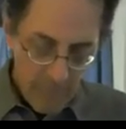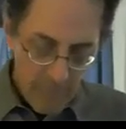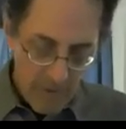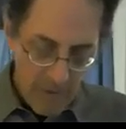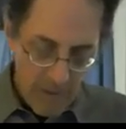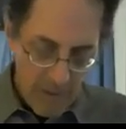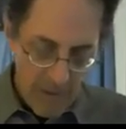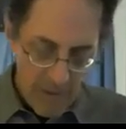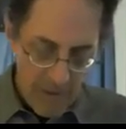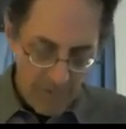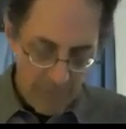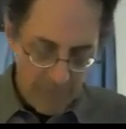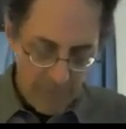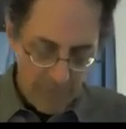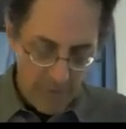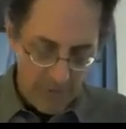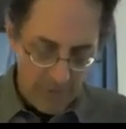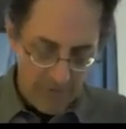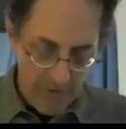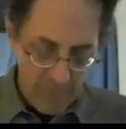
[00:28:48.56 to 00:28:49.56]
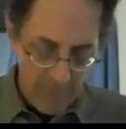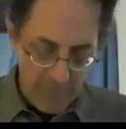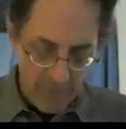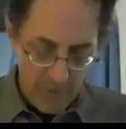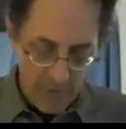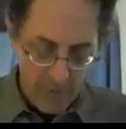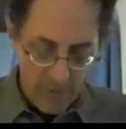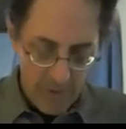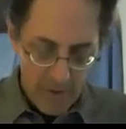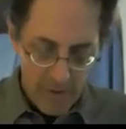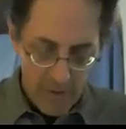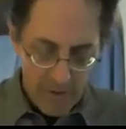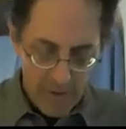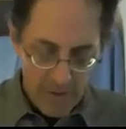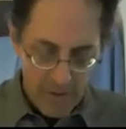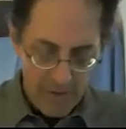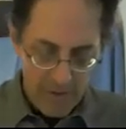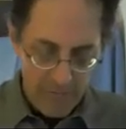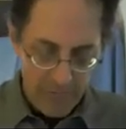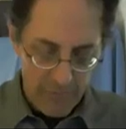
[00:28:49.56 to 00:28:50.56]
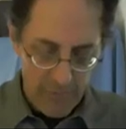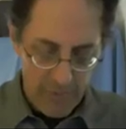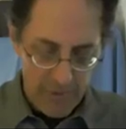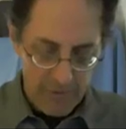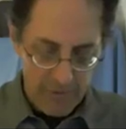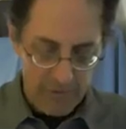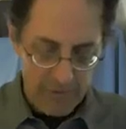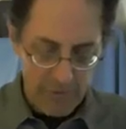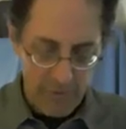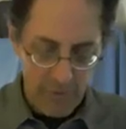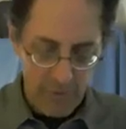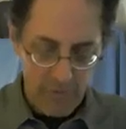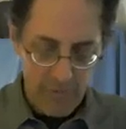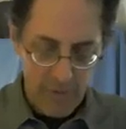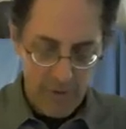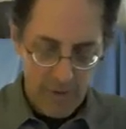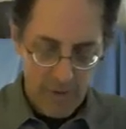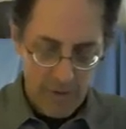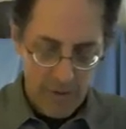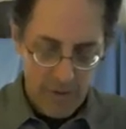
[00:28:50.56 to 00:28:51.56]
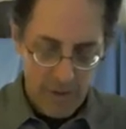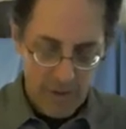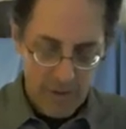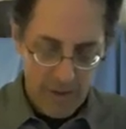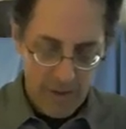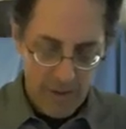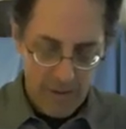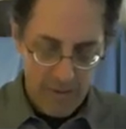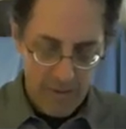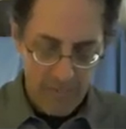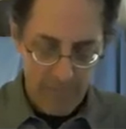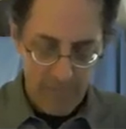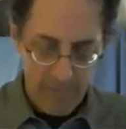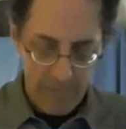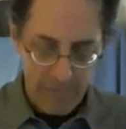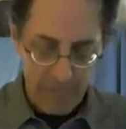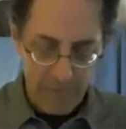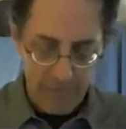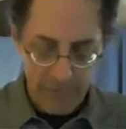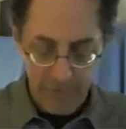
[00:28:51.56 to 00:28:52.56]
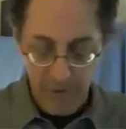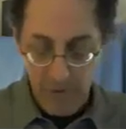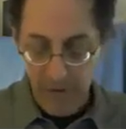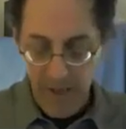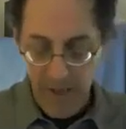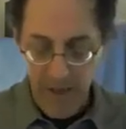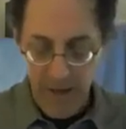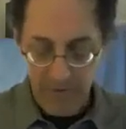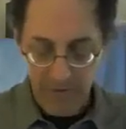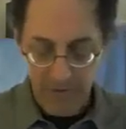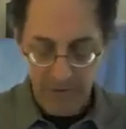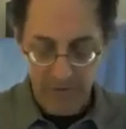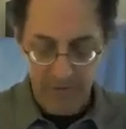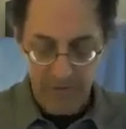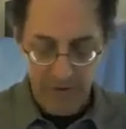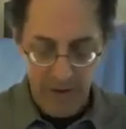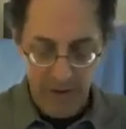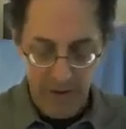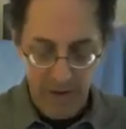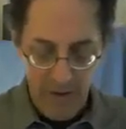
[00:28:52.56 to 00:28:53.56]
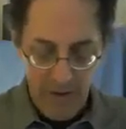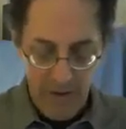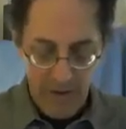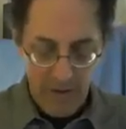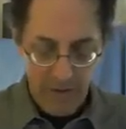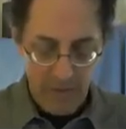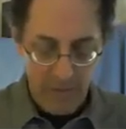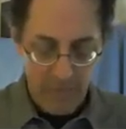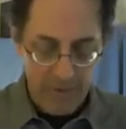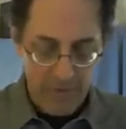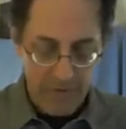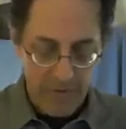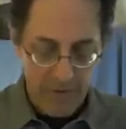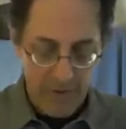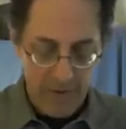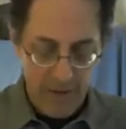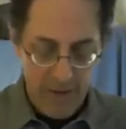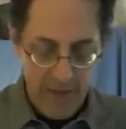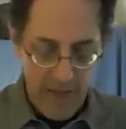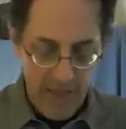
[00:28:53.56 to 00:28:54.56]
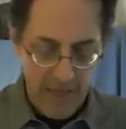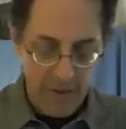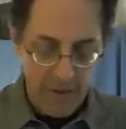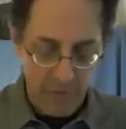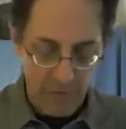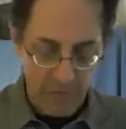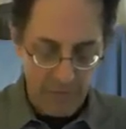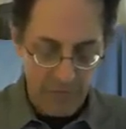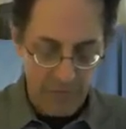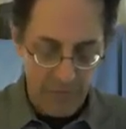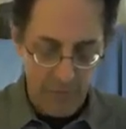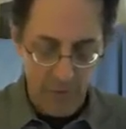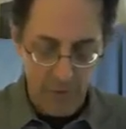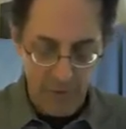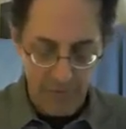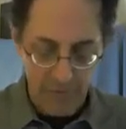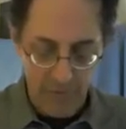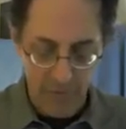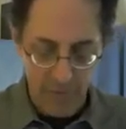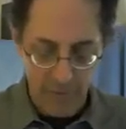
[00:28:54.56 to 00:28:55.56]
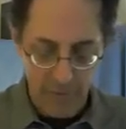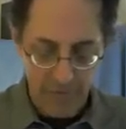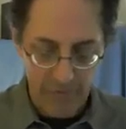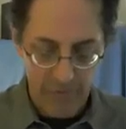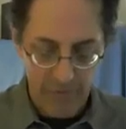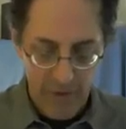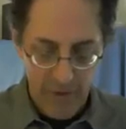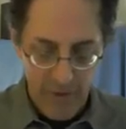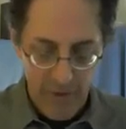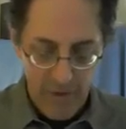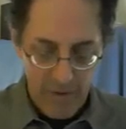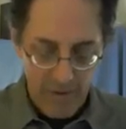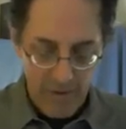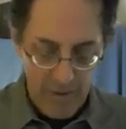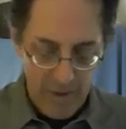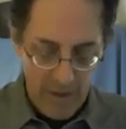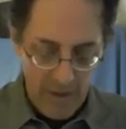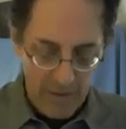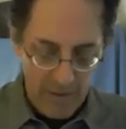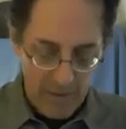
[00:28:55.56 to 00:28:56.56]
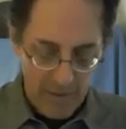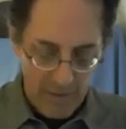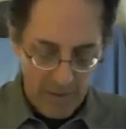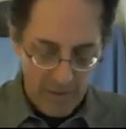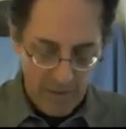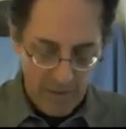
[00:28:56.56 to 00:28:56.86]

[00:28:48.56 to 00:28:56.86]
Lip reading: for example, if we assume, if we start out, I should say, with n equals 4, of course, then